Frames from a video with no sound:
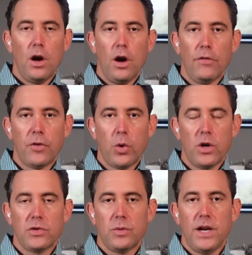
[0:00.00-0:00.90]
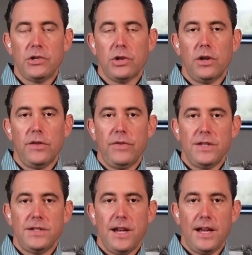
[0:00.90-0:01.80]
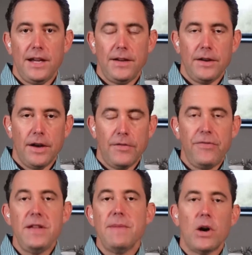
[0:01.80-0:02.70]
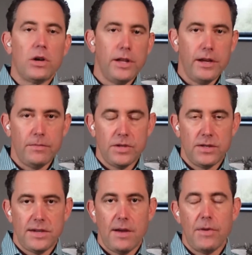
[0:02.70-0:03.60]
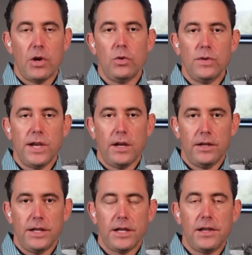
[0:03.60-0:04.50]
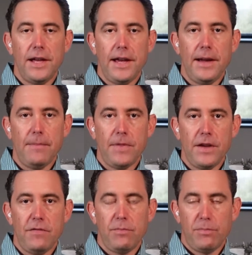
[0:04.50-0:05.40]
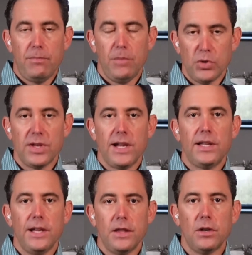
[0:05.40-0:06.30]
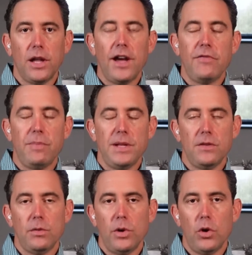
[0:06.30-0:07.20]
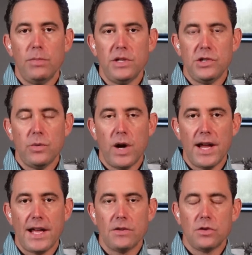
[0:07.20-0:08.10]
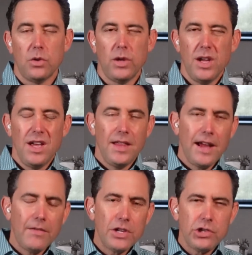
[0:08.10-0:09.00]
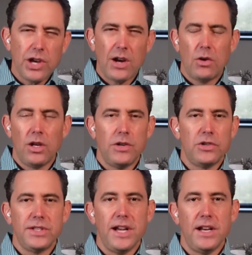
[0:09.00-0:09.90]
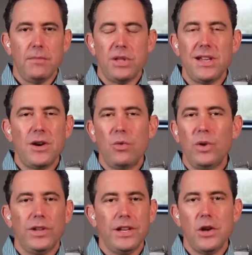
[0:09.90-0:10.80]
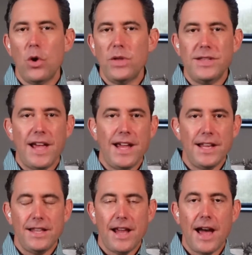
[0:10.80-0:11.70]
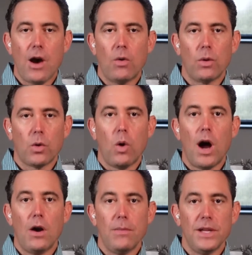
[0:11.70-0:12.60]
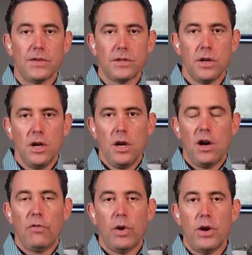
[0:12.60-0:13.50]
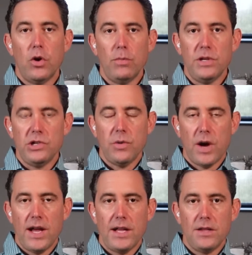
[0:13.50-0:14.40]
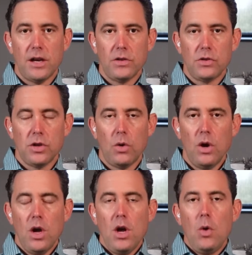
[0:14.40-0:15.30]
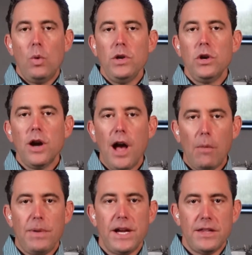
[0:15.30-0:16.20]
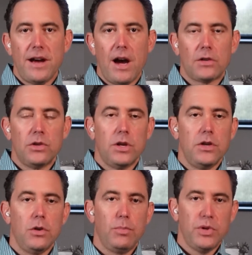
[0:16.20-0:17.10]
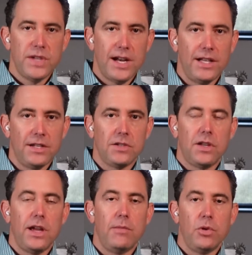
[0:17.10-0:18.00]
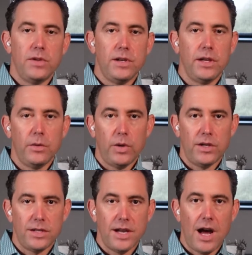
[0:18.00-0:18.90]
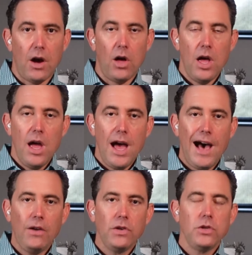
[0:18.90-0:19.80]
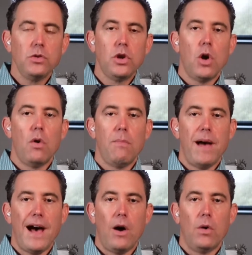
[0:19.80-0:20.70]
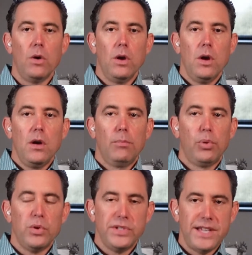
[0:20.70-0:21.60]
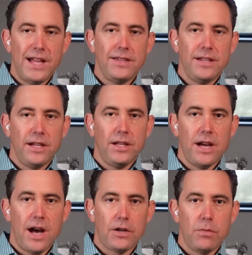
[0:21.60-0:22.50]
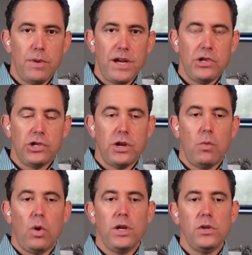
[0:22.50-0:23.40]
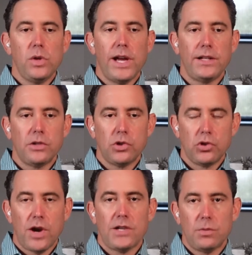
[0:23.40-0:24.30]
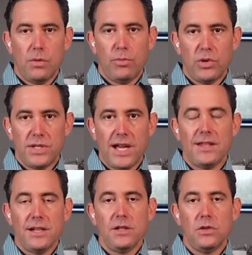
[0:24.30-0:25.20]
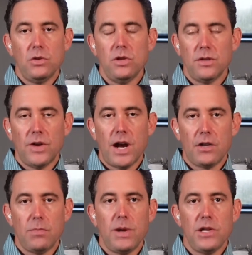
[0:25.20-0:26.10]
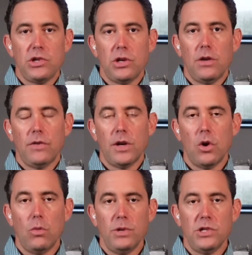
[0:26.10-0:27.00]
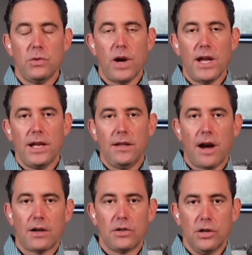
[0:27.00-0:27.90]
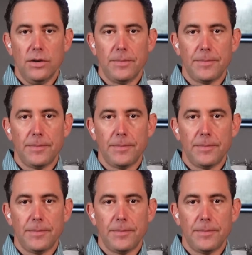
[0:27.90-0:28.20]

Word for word: Of course, Rachel, if it's a female claims examiner who's handling the claim, they've most likely in their life been to an OBGYN, so they have a general understanding, but they don't really know the day in, day out requirements of what an OBGYN does. So when you're helping a doctor and you're presenting this claim or dealing with a denial, how do you go about presenting the occupation, and what do you like to stress when presenting the duties of an occupation of an OBGYN doctor?